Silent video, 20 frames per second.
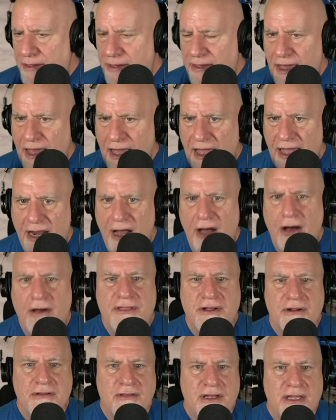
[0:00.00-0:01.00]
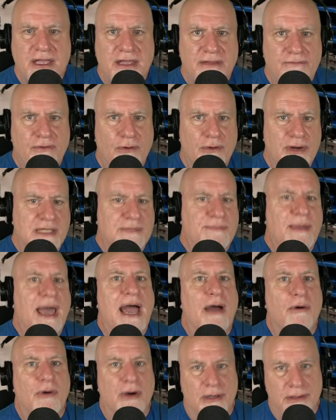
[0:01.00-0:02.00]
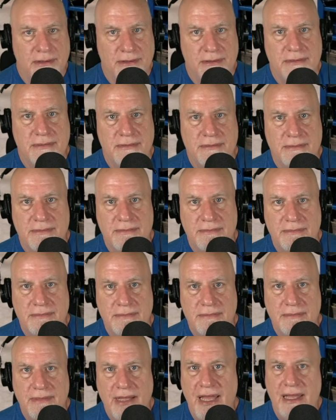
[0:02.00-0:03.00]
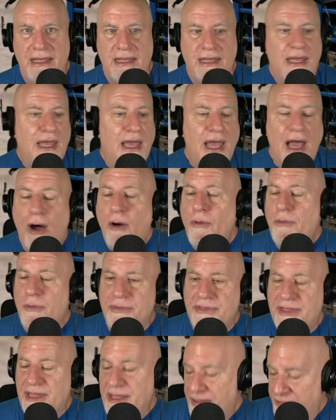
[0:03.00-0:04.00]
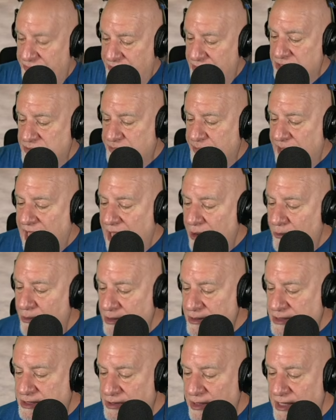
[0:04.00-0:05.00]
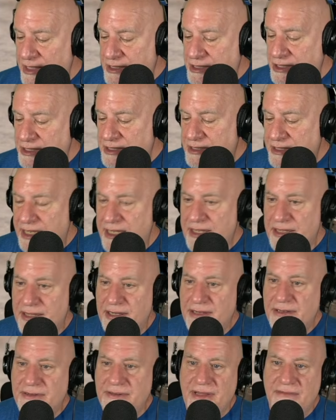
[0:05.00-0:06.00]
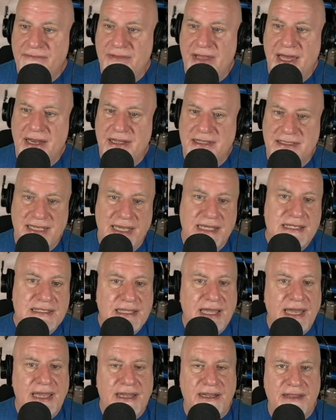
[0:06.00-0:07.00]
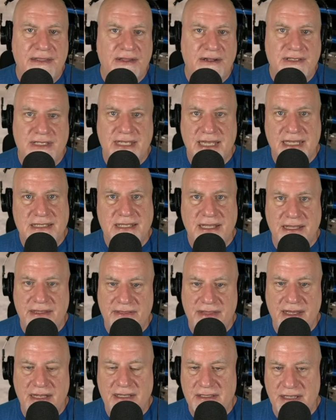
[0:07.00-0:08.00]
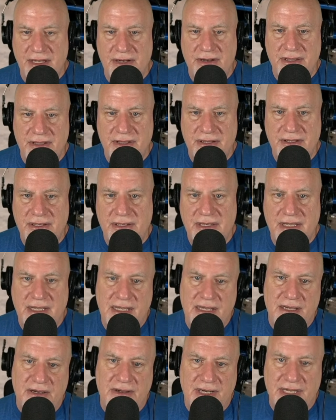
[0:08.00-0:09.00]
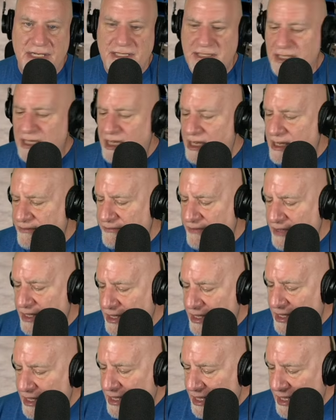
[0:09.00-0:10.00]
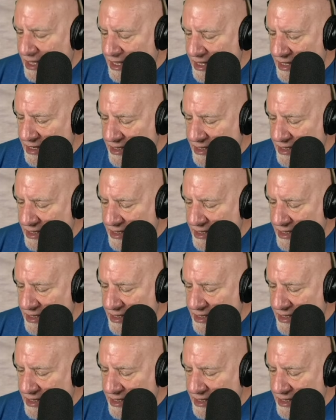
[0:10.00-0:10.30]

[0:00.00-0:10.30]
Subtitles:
And all they're looking for is power. Hey, there's power. So let's just say they've got a test light and they're testing things under the hood, key on, engine off. And